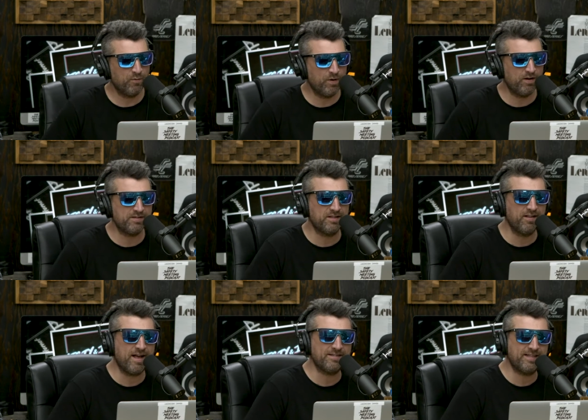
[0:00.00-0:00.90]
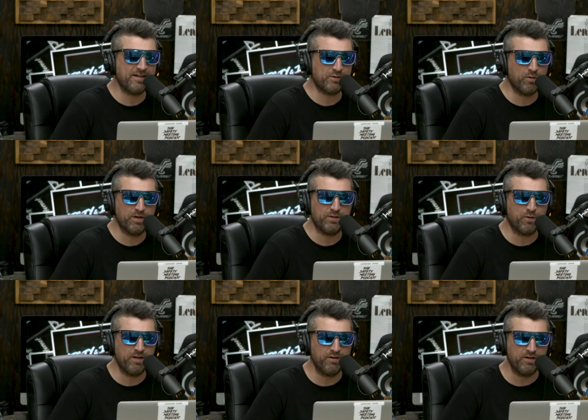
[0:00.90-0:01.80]
Well, it's the last day of
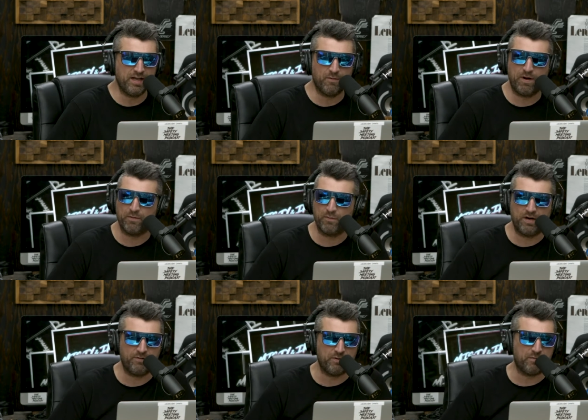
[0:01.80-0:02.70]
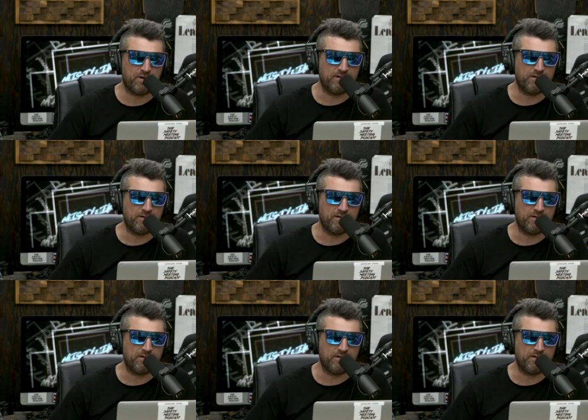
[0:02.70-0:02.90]
2020. You can get away with whatever you want.